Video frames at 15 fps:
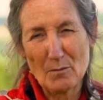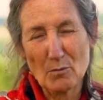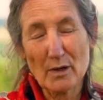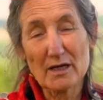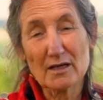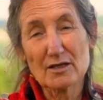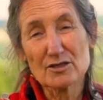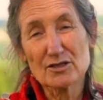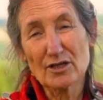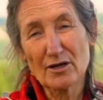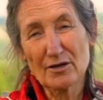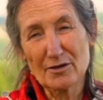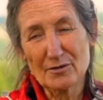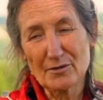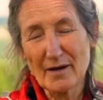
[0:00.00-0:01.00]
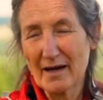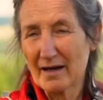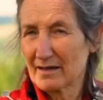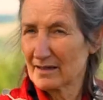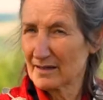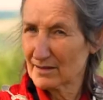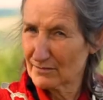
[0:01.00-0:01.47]
We're going to show you how
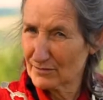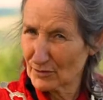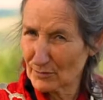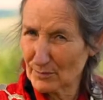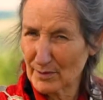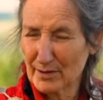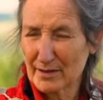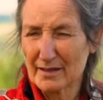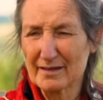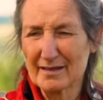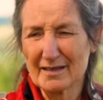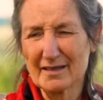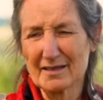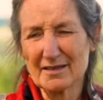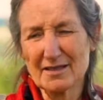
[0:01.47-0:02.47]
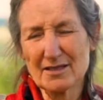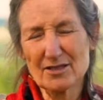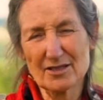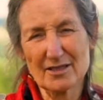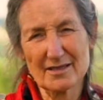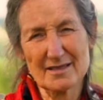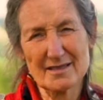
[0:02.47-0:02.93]
to give your body the
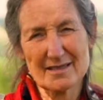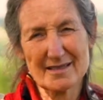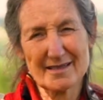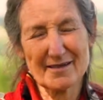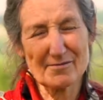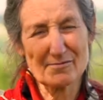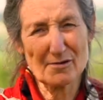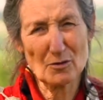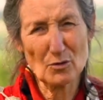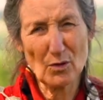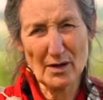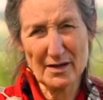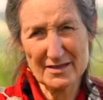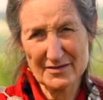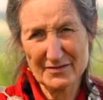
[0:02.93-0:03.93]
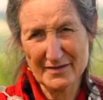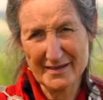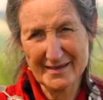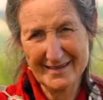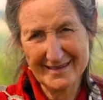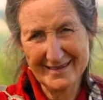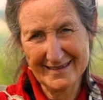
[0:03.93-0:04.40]
conditions that it requires for
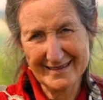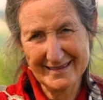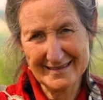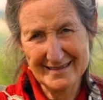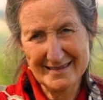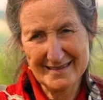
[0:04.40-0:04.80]
healing.